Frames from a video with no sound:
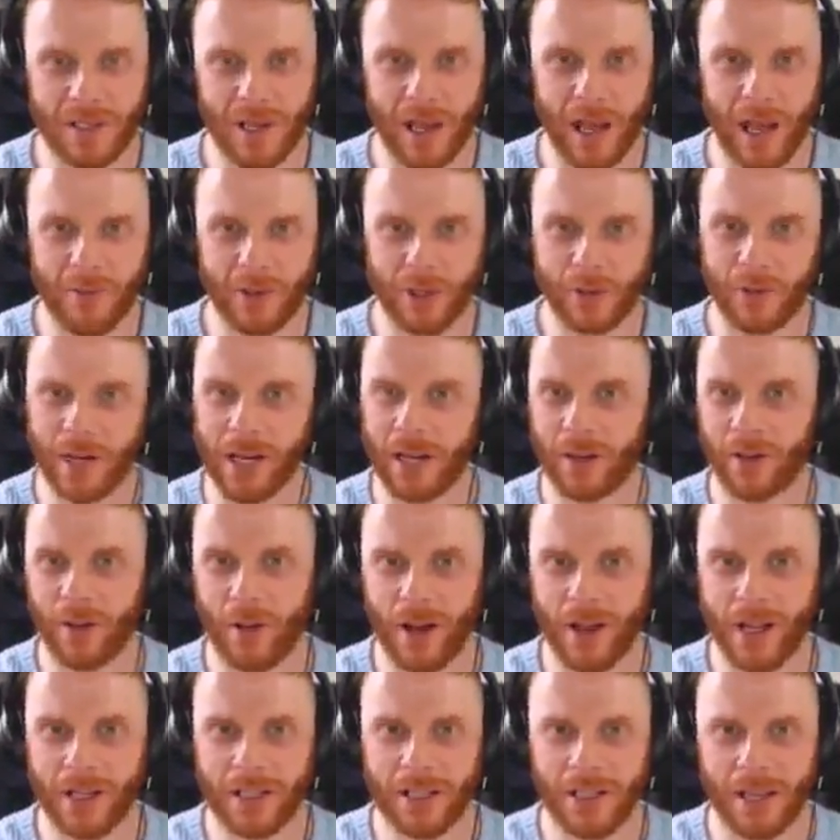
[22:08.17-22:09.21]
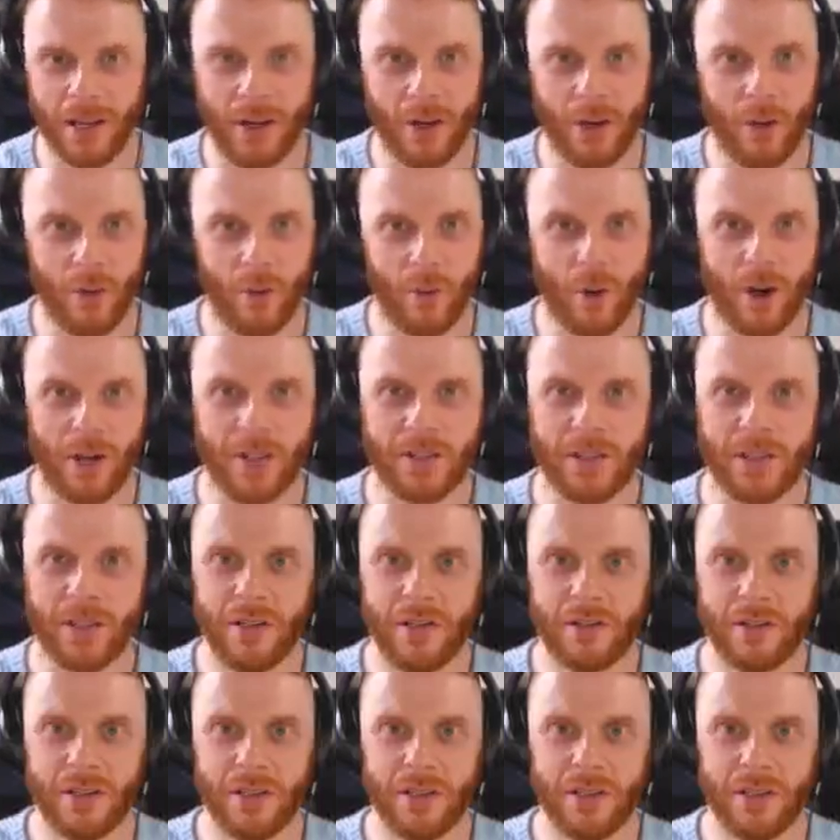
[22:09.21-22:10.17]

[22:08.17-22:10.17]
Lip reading: you have a great client who wants you to